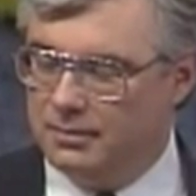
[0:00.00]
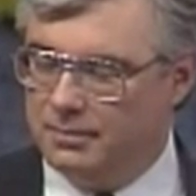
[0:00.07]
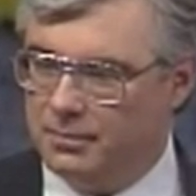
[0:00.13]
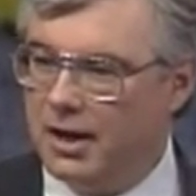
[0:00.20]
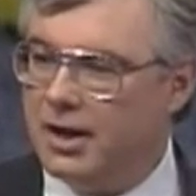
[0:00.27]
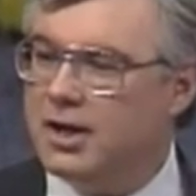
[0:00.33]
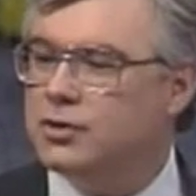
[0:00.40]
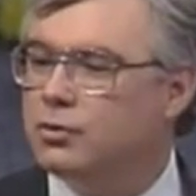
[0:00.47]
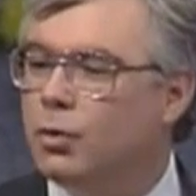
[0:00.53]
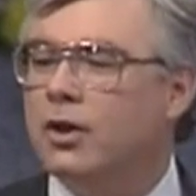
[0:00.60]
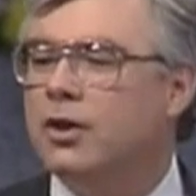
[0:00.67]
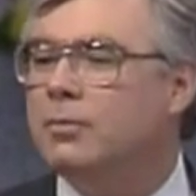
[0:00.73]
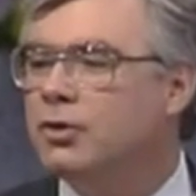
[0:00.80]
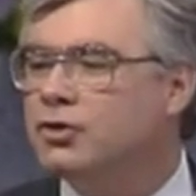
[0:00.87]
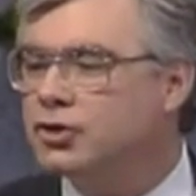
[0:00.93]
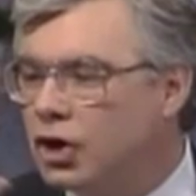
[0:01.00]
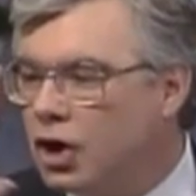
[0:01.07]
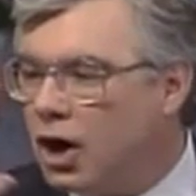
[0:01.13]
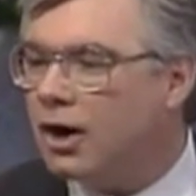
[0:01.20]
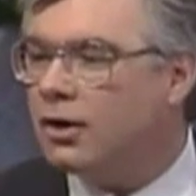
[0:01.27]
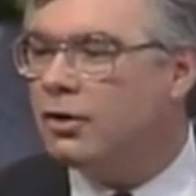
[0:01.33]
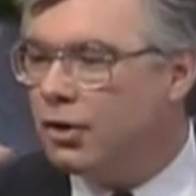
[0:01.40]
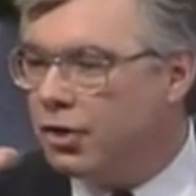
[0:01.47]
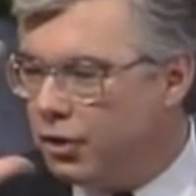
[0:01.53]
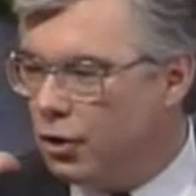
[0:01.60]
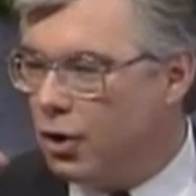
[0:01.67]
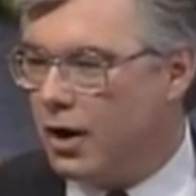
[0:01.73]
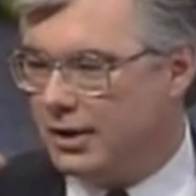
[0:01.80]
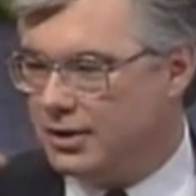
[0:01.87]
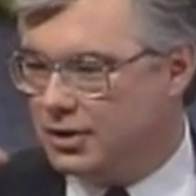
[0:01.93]
It is one of the most carnal
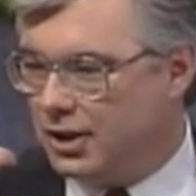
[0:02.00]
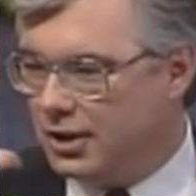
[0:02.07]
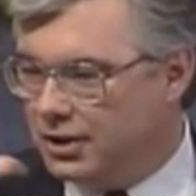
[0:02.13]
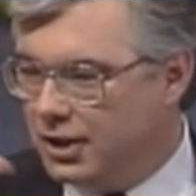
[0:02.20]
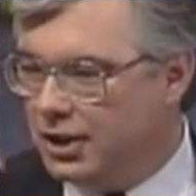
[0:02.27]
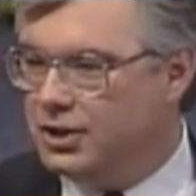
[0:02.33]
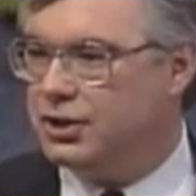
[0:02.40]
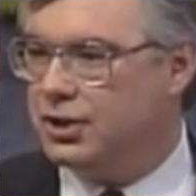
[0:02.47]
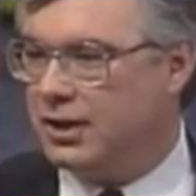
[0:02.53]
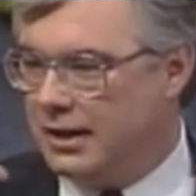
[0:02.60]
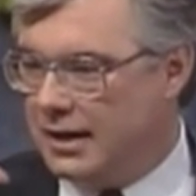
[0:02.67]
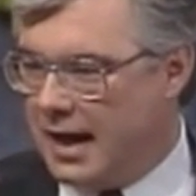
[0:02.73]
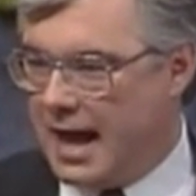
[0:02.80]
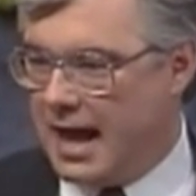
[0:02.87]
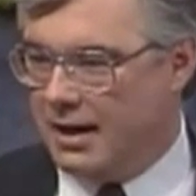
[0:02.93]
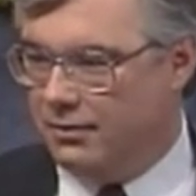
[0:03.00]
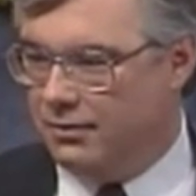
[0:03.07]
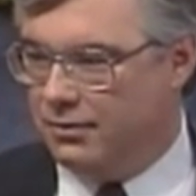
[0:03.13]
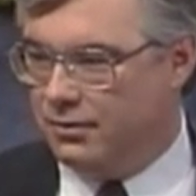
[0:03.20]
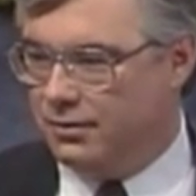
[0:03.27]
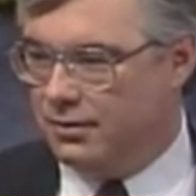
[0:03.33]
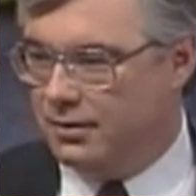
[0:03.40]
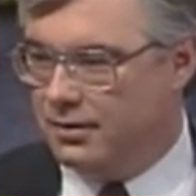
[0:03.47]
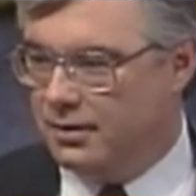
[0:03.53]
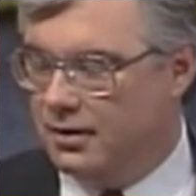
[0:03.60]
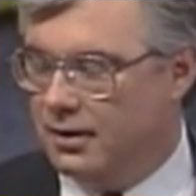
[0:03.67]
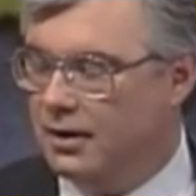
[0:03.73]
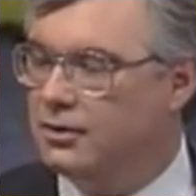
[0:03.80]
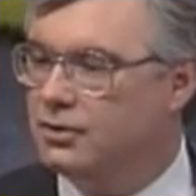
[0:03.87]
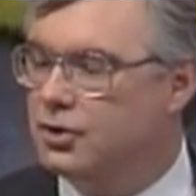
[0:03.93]
thoughts a teacher can have to